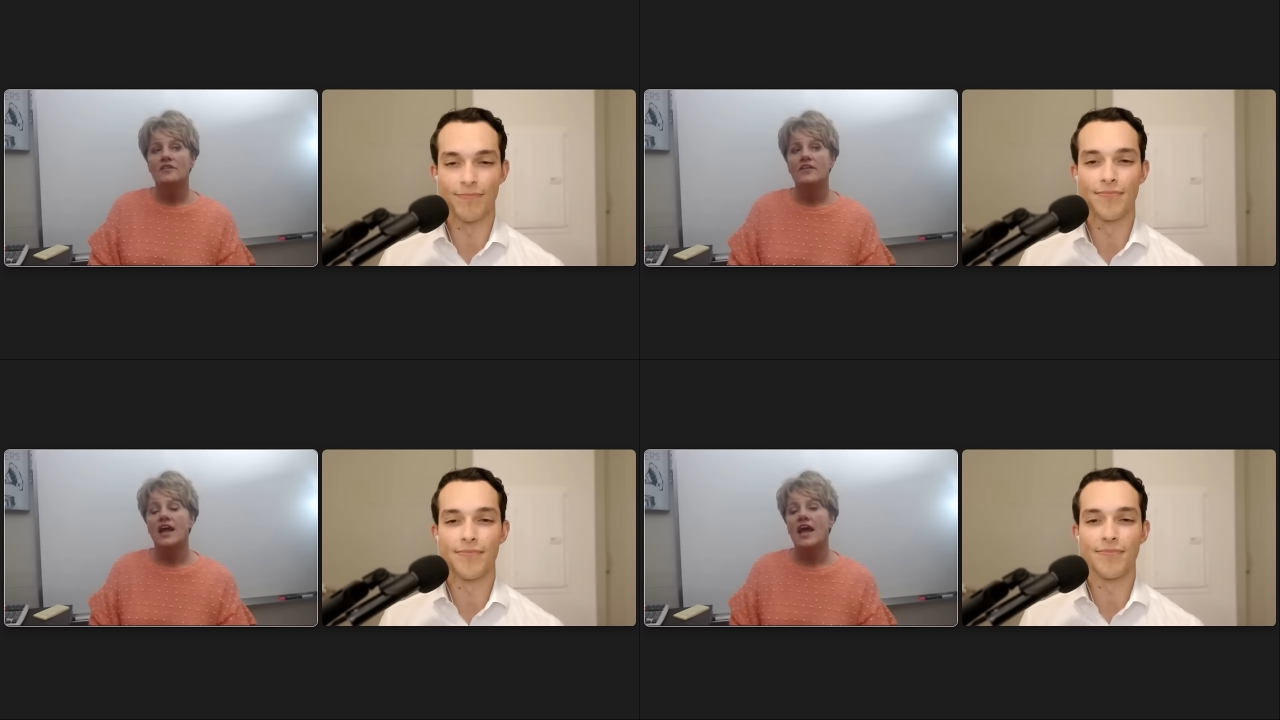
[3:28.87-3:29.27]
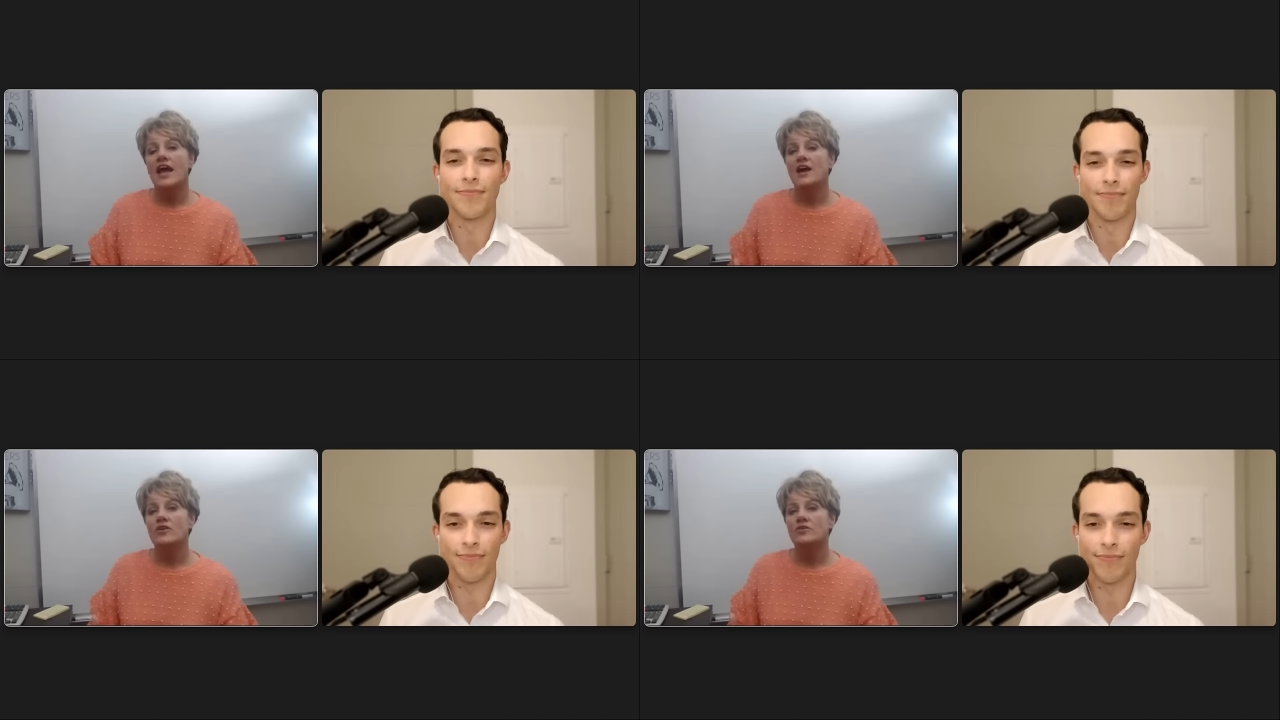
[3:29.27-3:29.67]
Speaker 1: mm-hmm. that
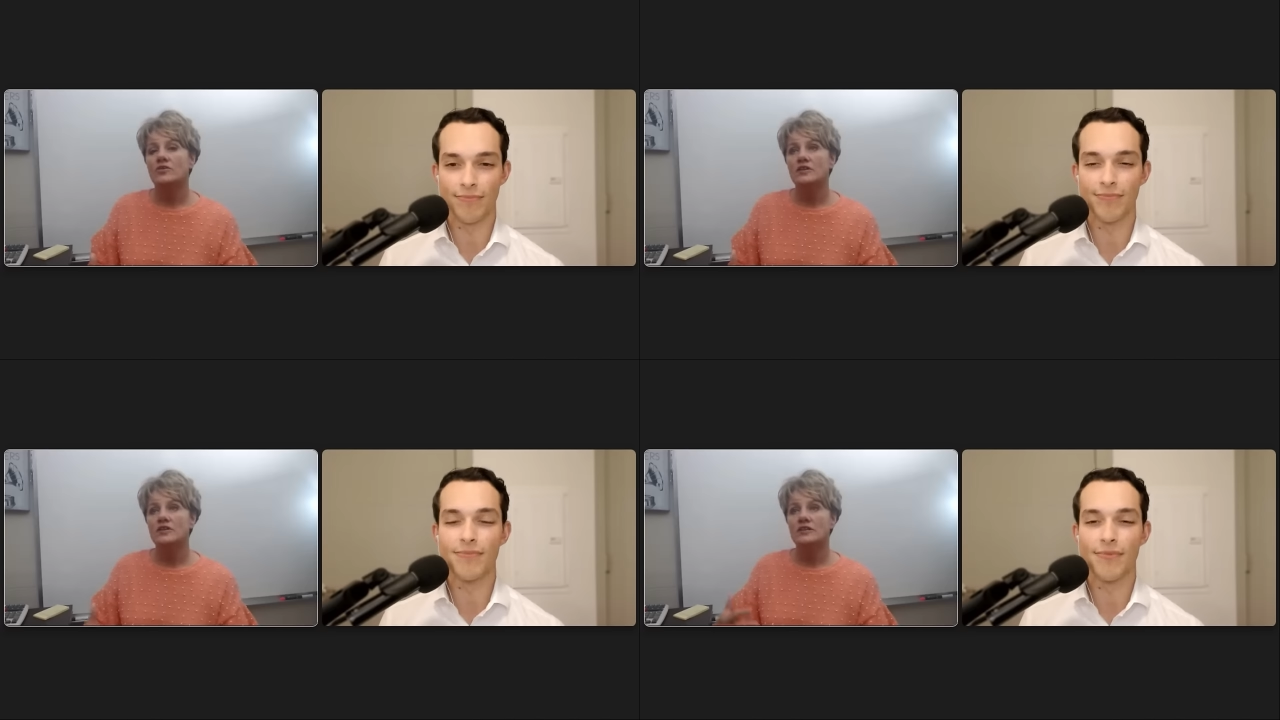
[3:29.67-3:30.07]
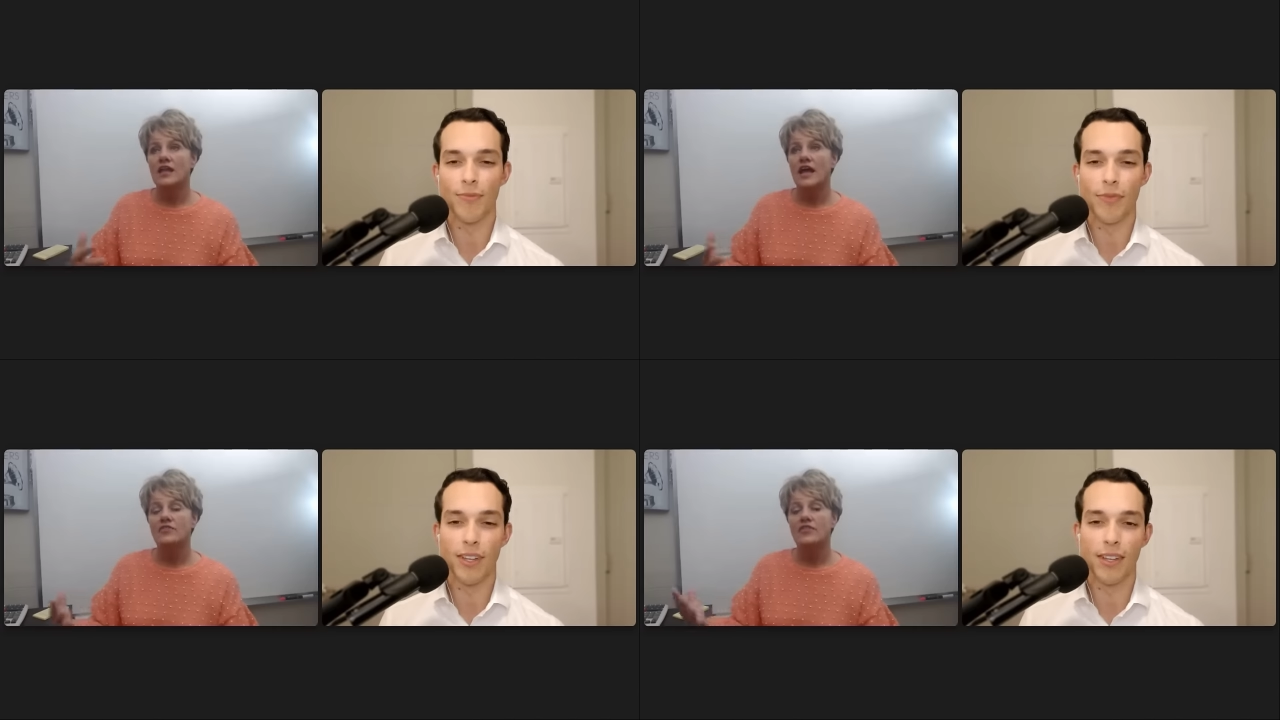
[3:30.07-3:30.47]
how
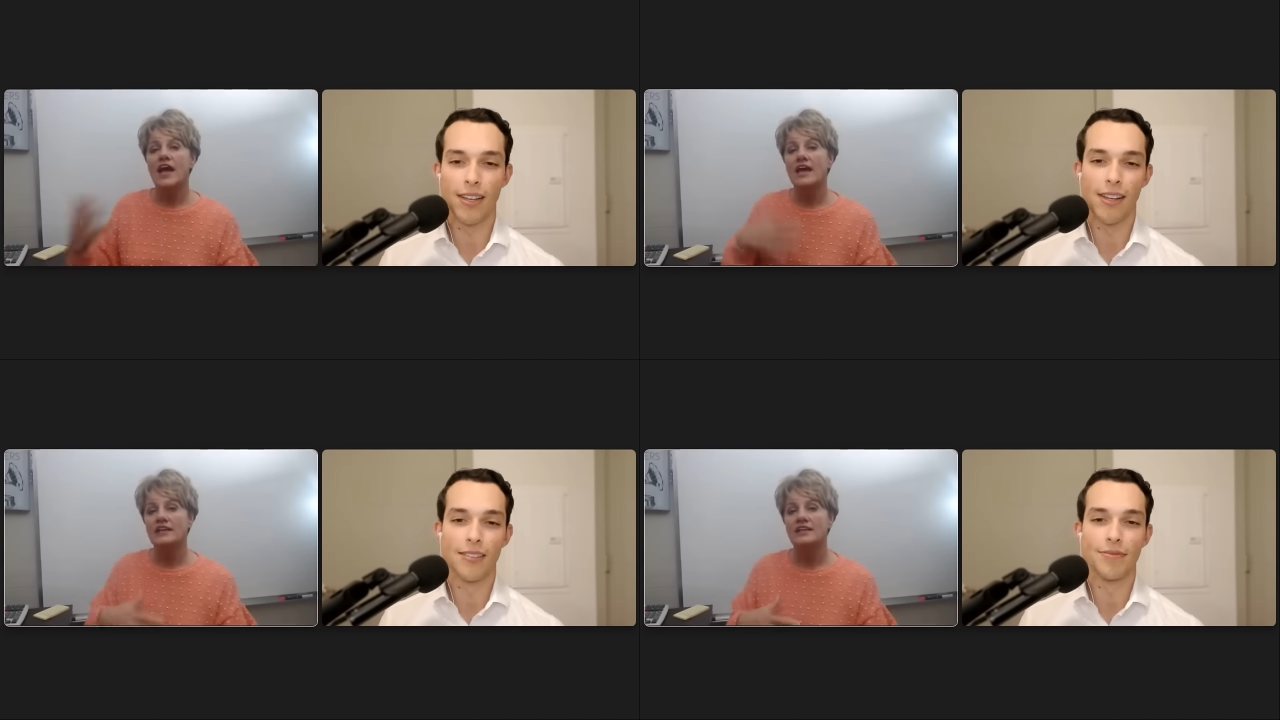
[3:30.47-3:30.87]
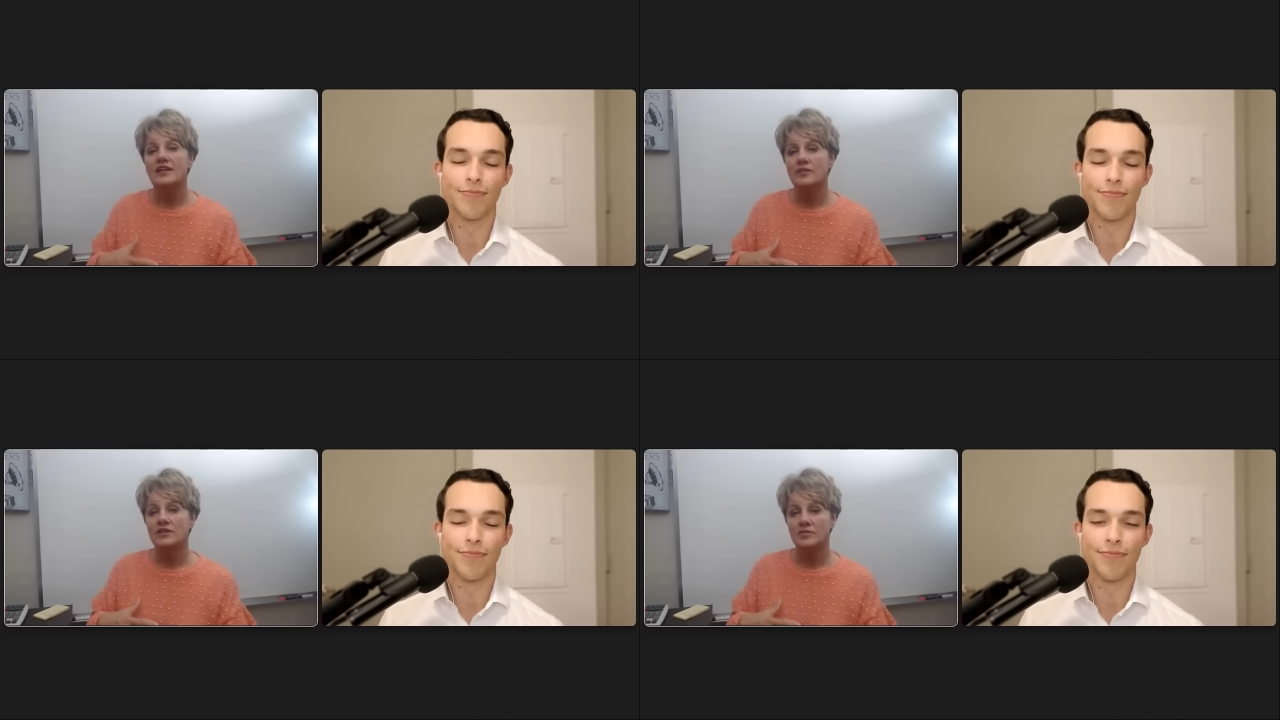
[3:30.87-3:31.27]
how that had
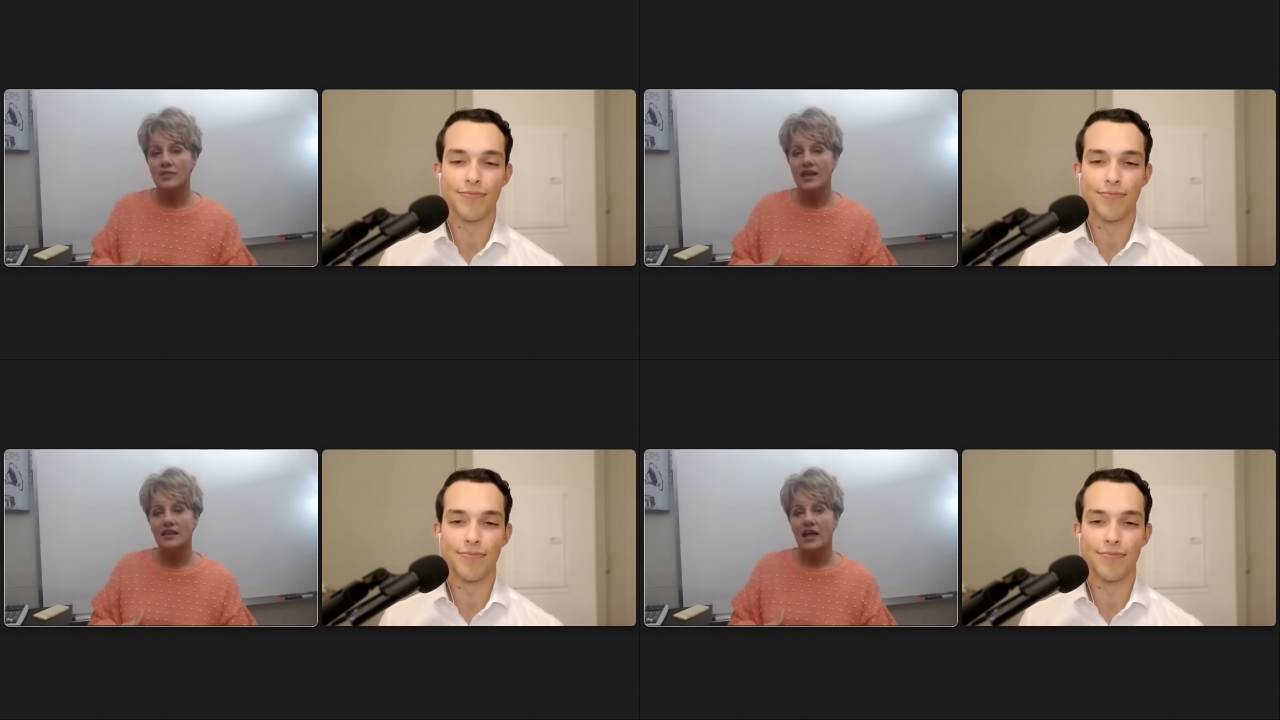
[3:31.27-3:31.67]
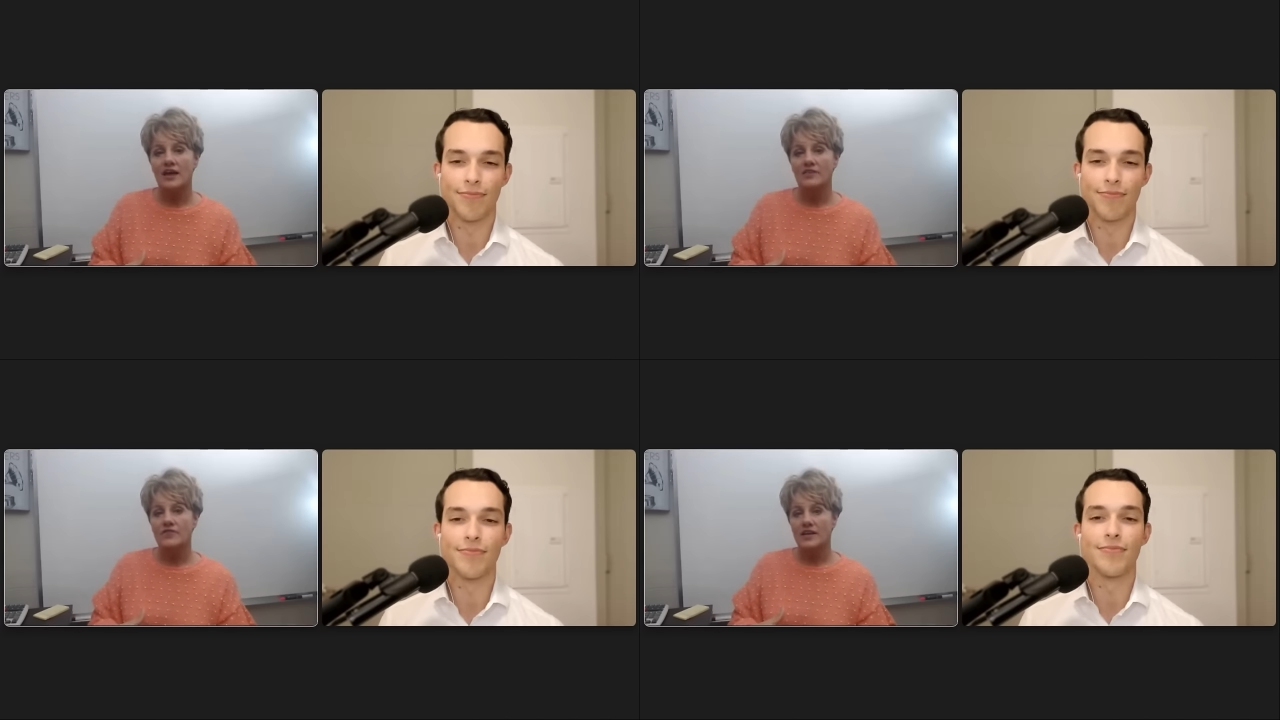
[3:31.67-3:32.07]
come into my
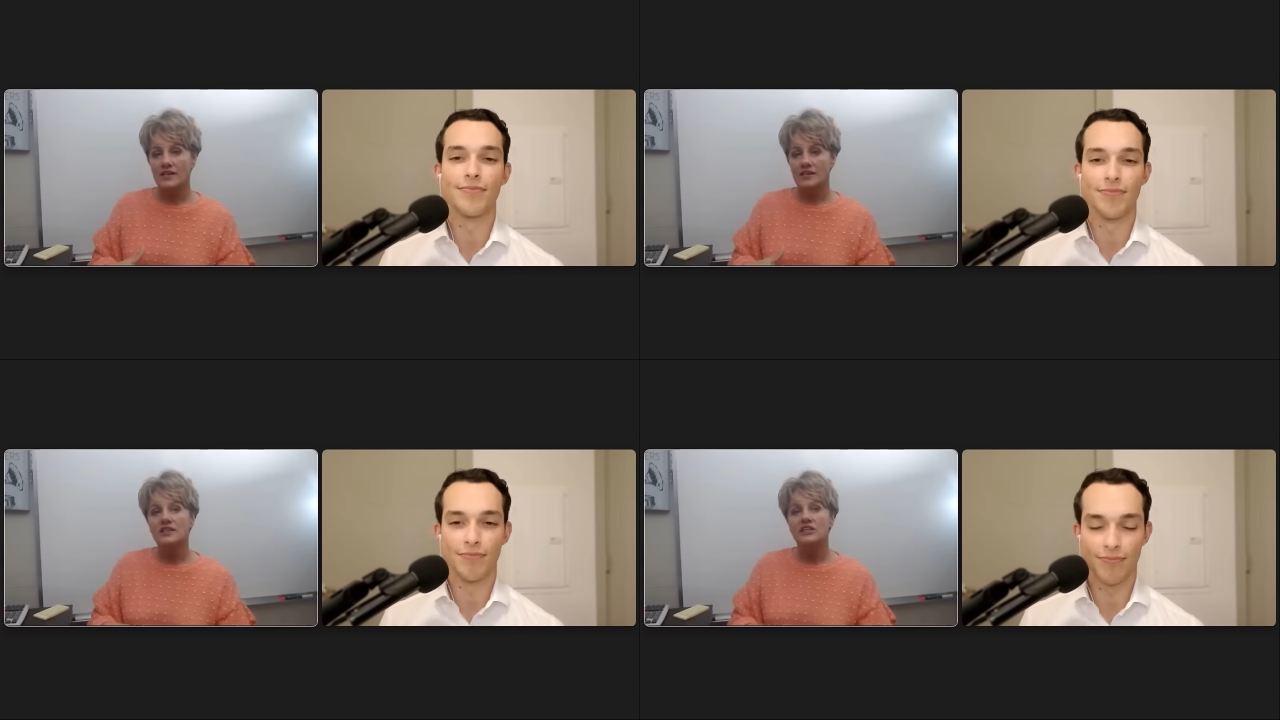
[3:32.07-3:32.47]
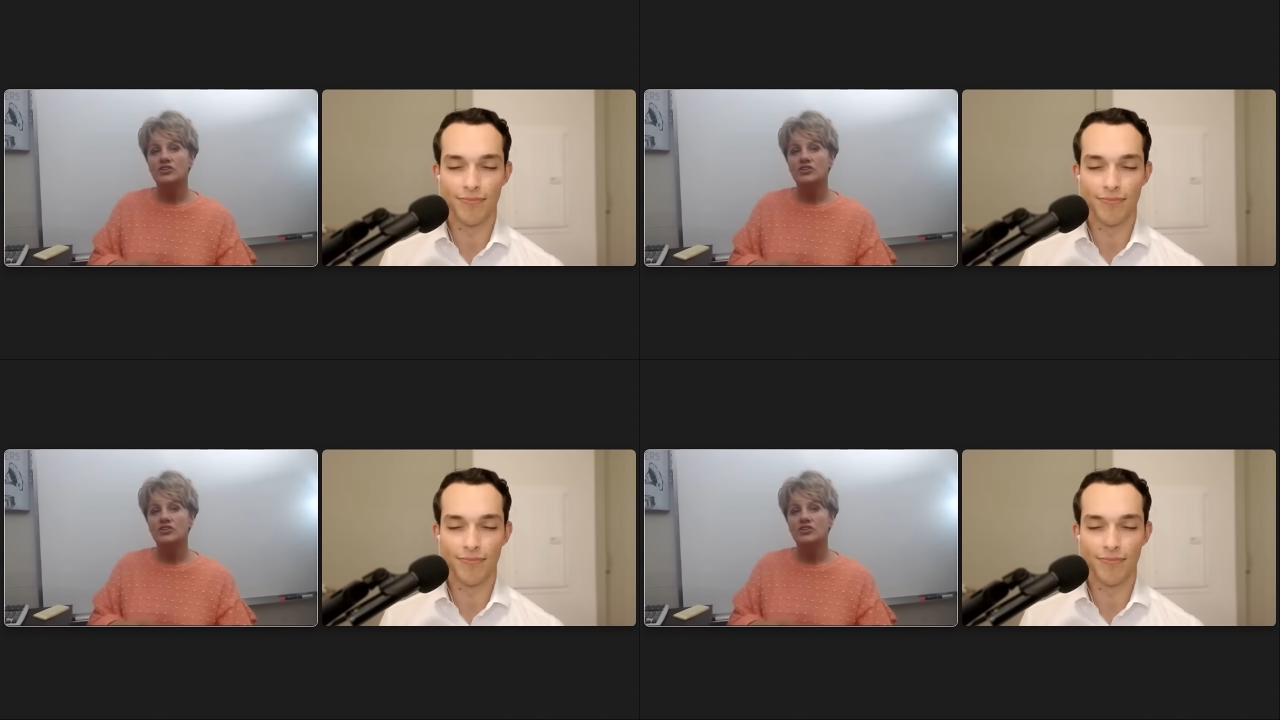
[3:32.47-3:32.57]
life and